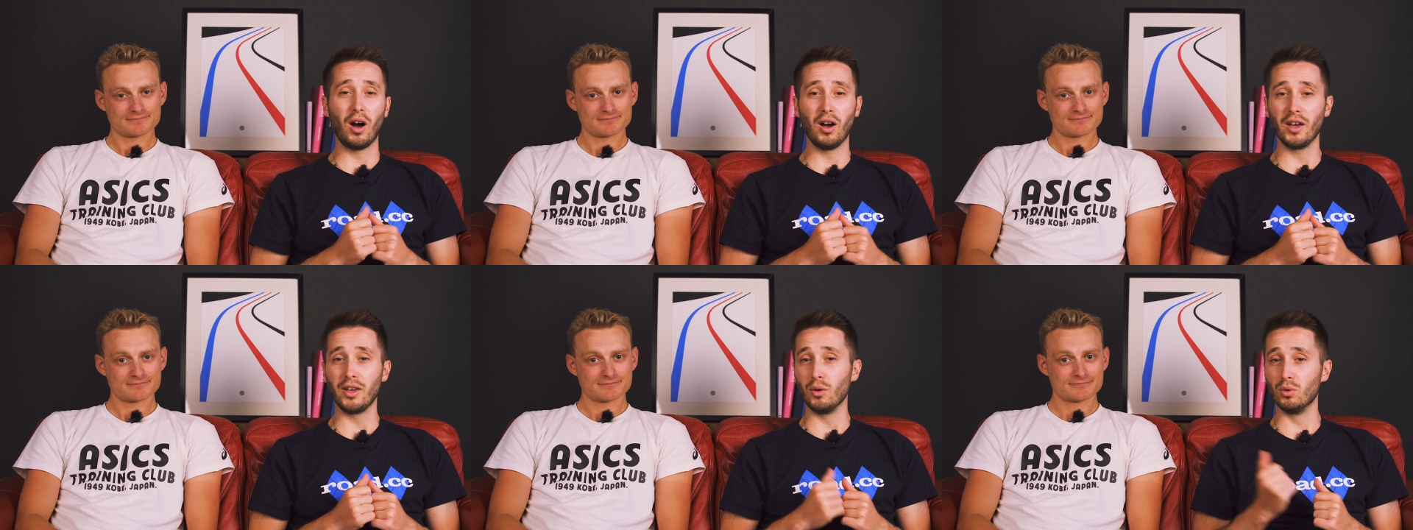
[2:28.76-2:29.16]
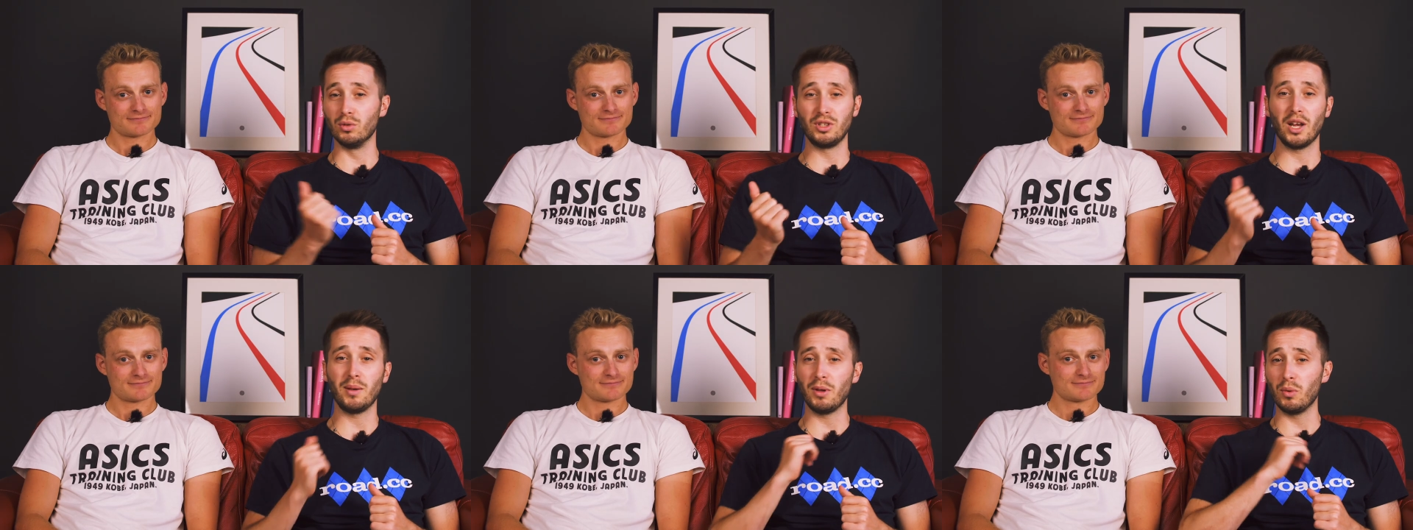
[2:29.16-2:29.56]
Speaker 1: I or
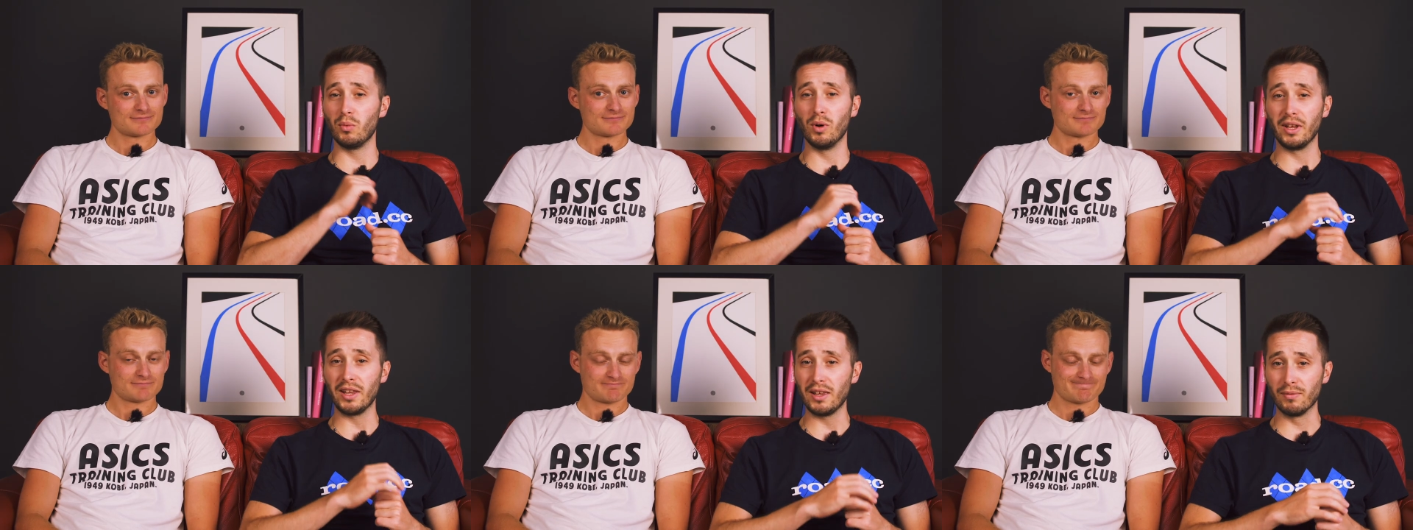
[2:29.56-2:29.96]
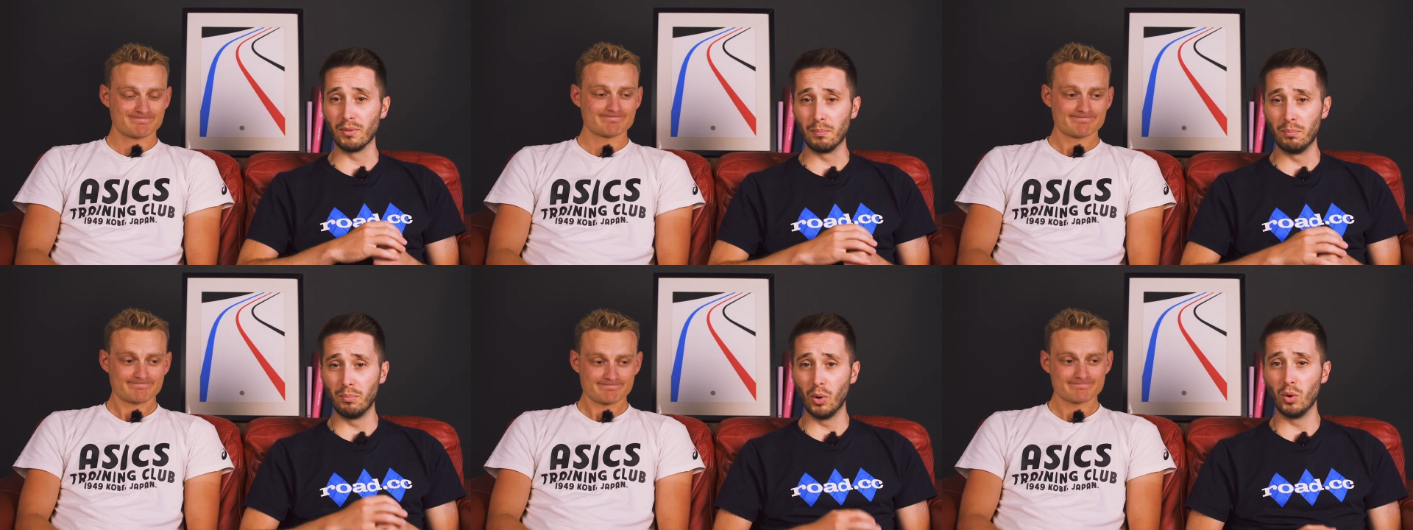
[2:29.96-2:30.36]
Jamie were even
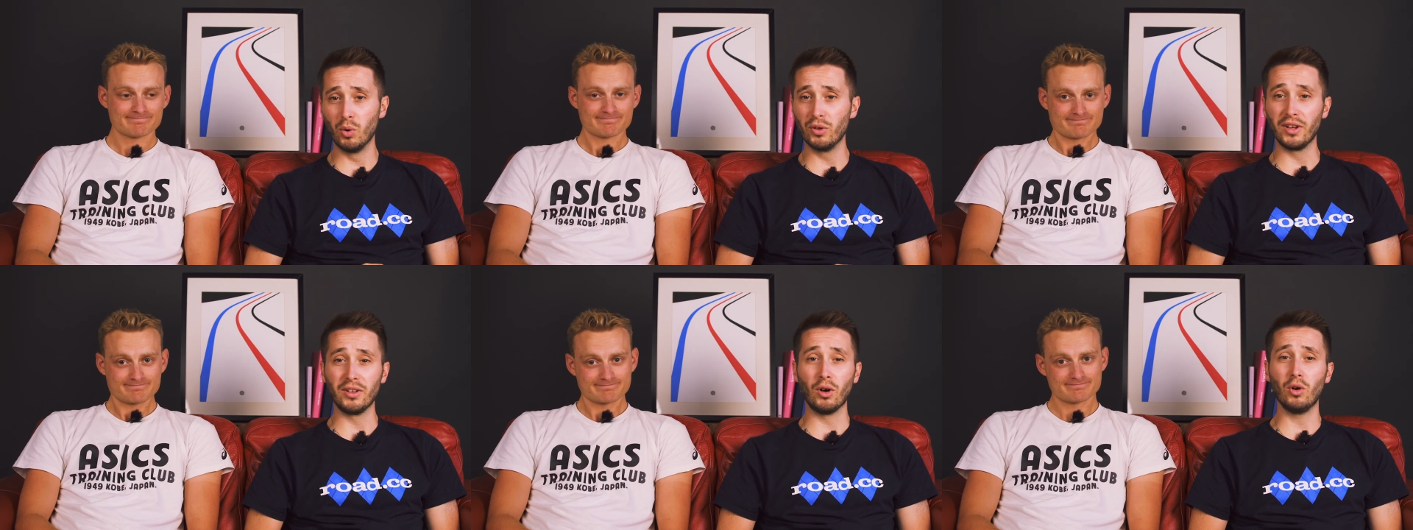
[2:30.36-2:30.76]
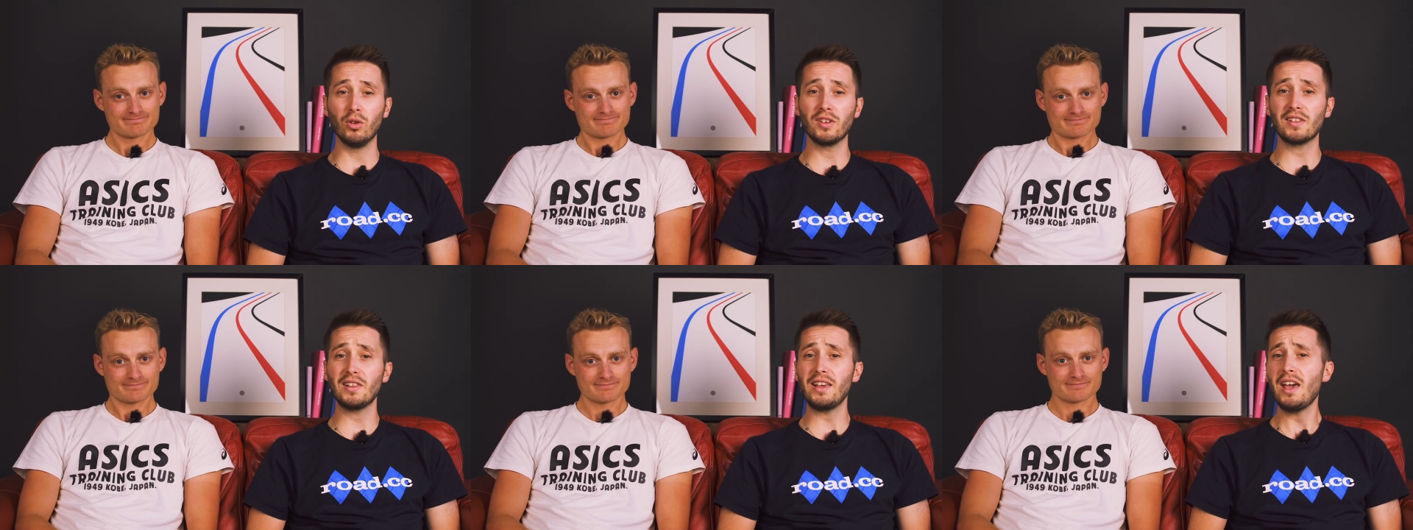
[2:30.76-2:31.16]
born. And
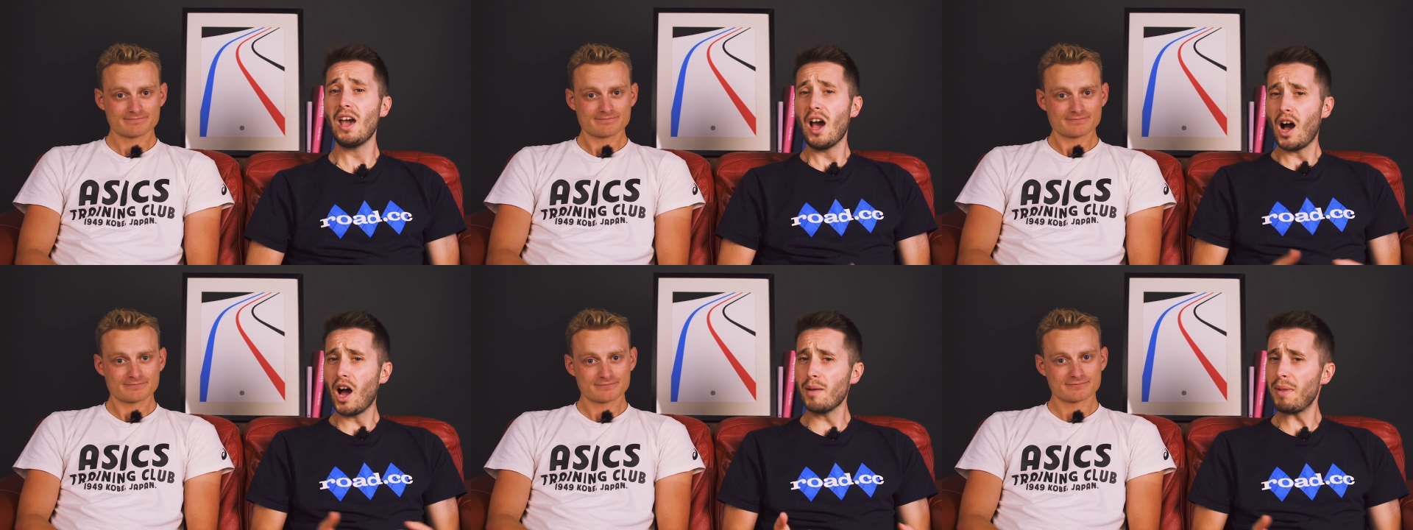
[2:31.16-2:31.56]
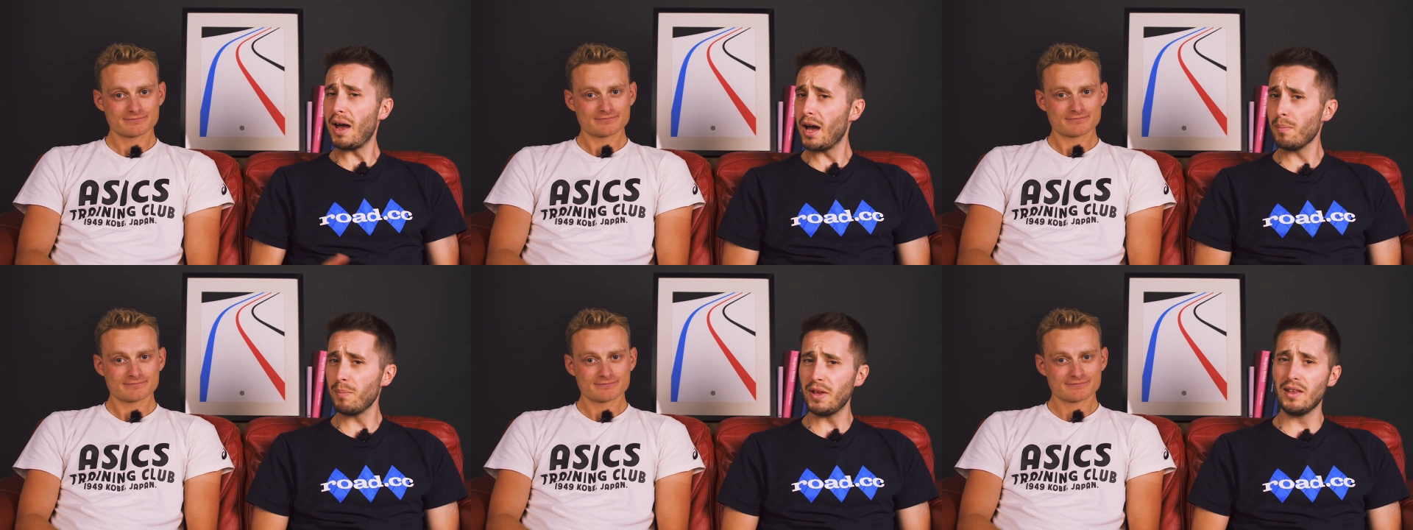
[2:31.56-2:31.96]
honestly, I'm
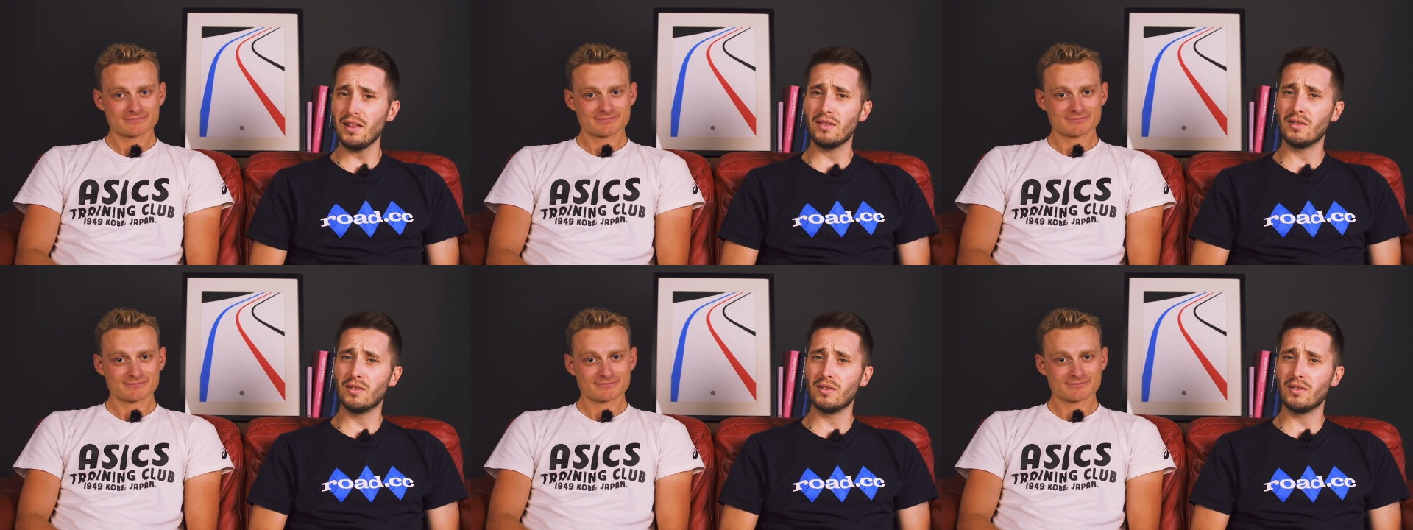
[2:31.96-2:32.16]
happy